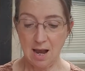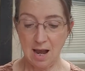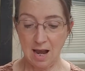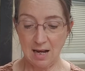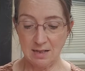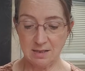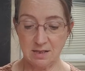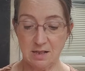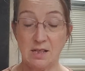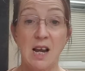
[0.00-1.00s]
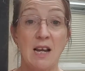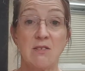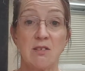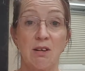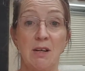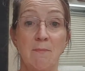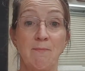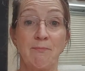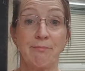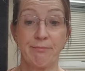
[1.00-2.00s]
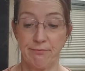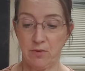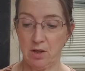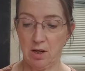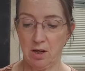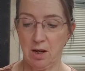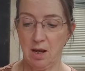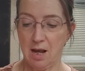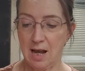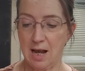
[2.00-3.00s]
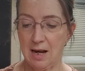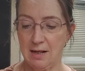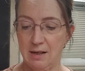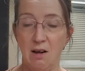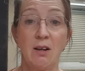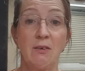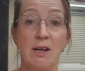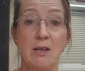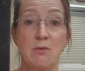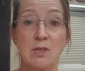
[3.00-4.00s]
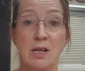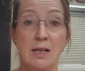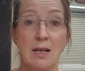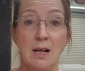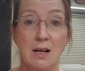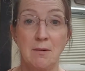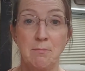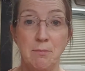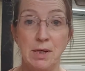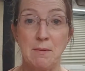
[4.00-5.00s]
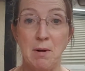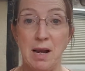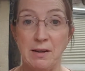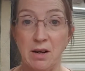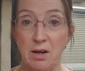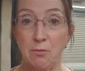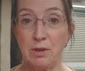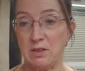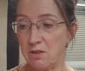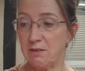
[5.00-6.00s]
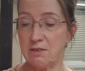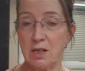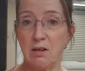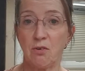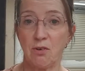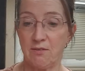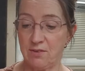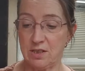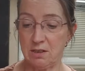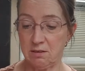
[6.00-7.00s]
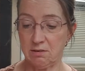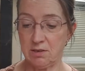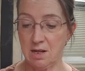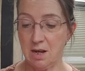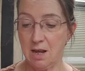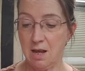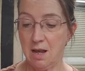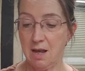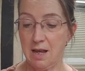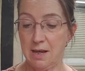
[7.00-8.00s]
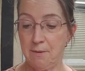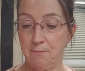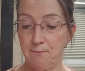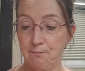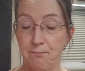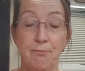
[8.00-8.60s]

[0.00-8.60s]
and nice cream. And although I use a little mini blender, which you'll have seen on other videos, um